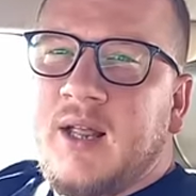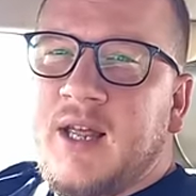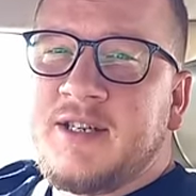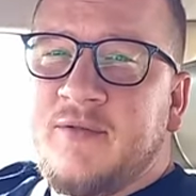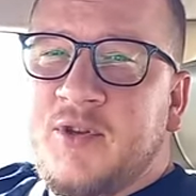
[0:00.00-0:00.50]

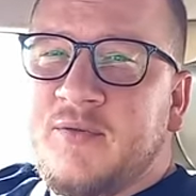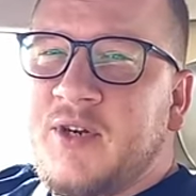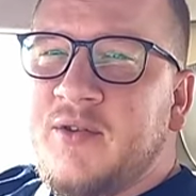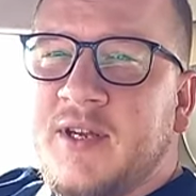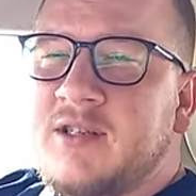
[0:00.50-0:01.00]
That's it for this
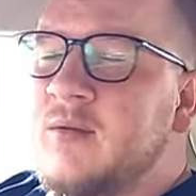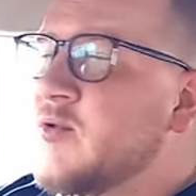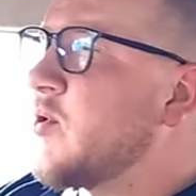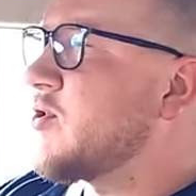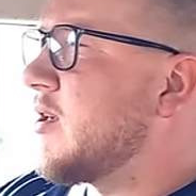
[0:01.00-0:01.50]
video. Thanks so much
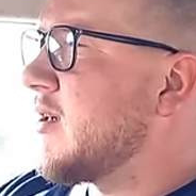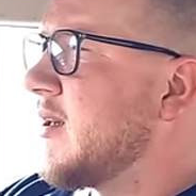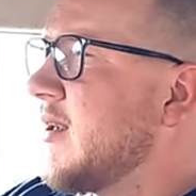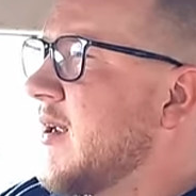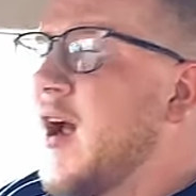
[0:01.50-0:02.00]
for watching.
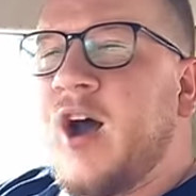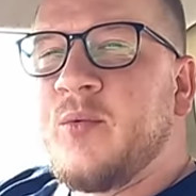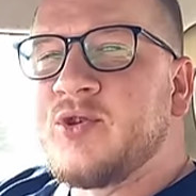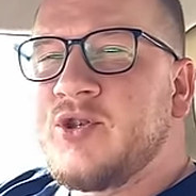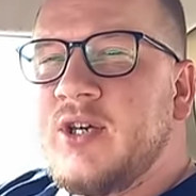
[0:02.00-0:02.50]
I
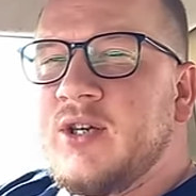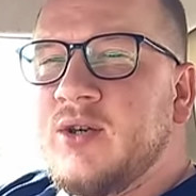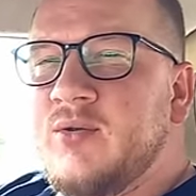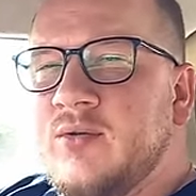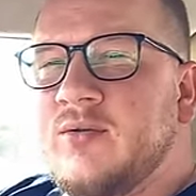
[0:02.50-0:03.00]
will see
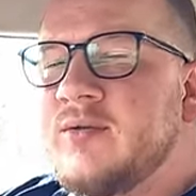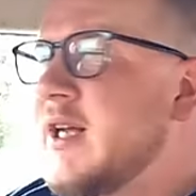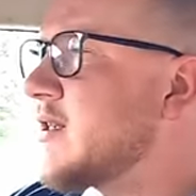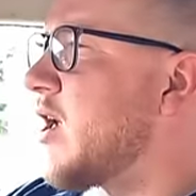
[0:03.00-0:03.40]
you next